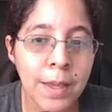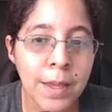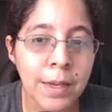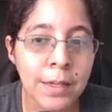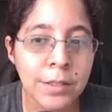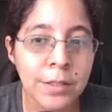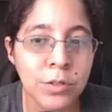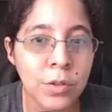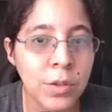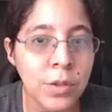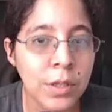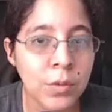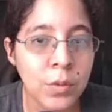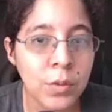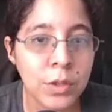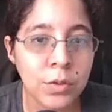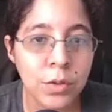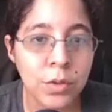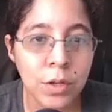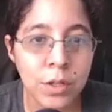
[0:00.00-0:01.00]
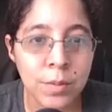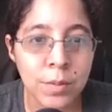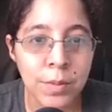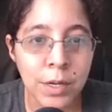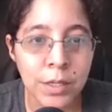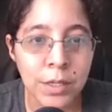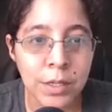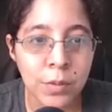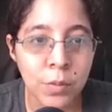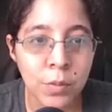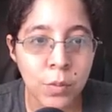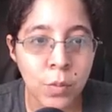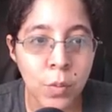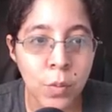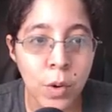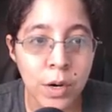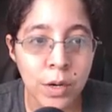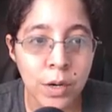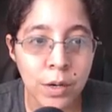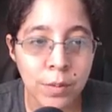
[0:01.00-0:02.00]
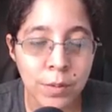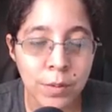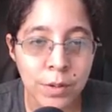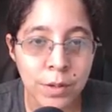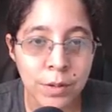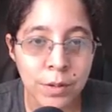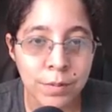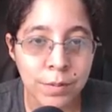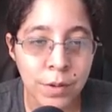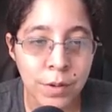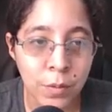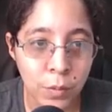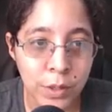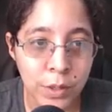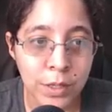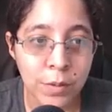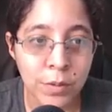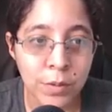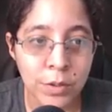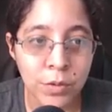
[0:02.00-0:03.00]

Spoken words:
and you can withdraw the money whenever